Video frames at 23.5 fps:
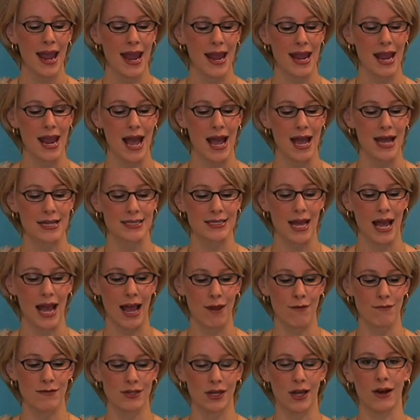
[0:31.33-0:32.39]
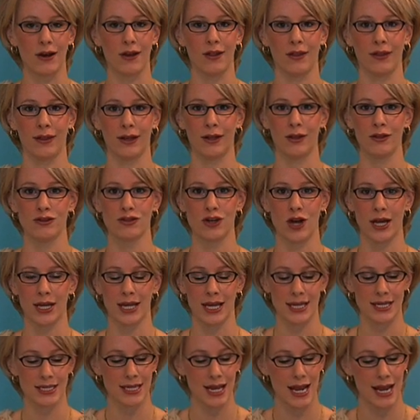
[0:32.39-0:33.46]
and I've done a little
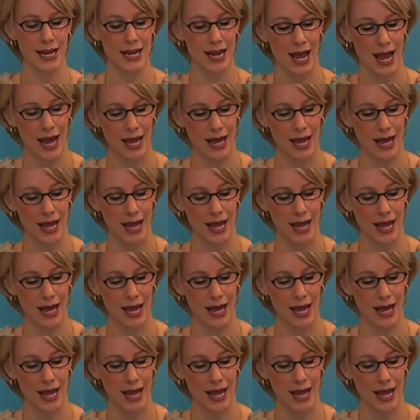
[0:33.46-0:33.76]
doggy take